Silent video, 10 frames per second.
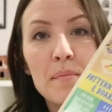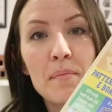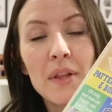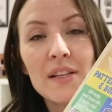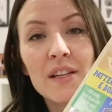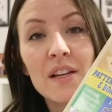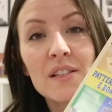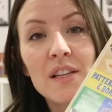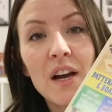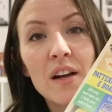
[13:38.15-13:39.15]
Melissa and
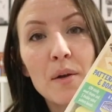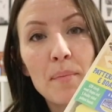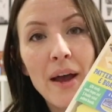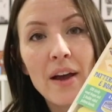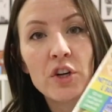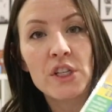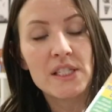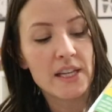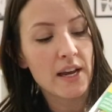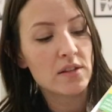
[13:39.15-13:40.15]
Doug pattern
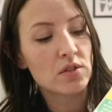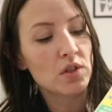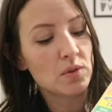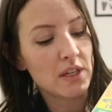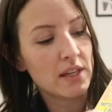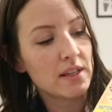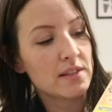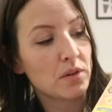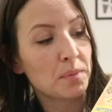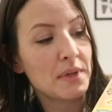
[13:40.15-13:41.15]
set. So you take these
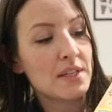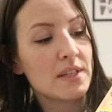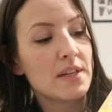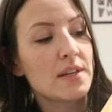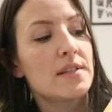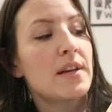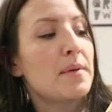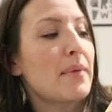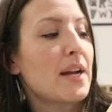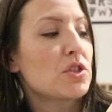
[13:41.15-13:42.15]
little pieces
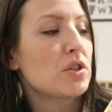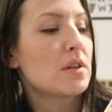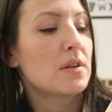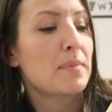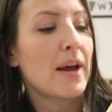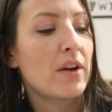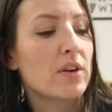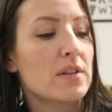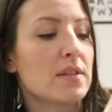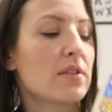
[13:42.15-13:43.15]
and match the
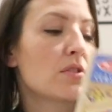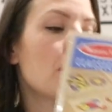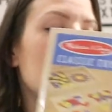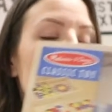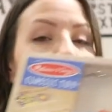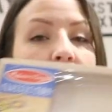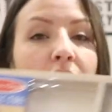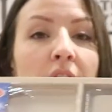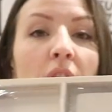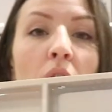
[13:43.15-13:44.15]
patterns and there's a bunch of
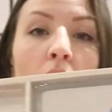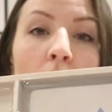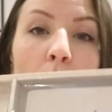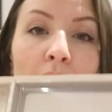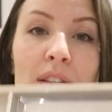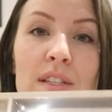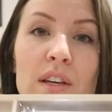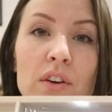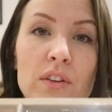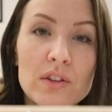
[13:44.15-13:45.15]
different ones
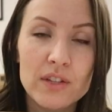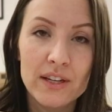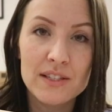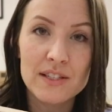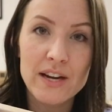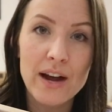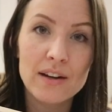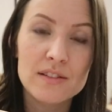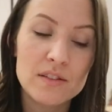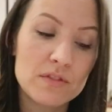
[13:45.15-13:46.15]
here. There's like
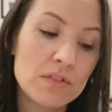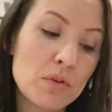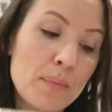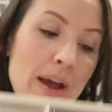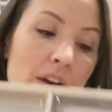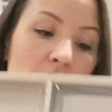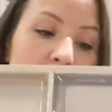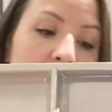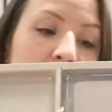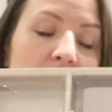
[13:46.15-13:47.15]
stacks of different
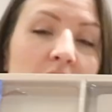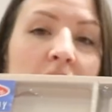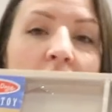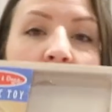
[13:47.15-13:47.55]
patterns in here.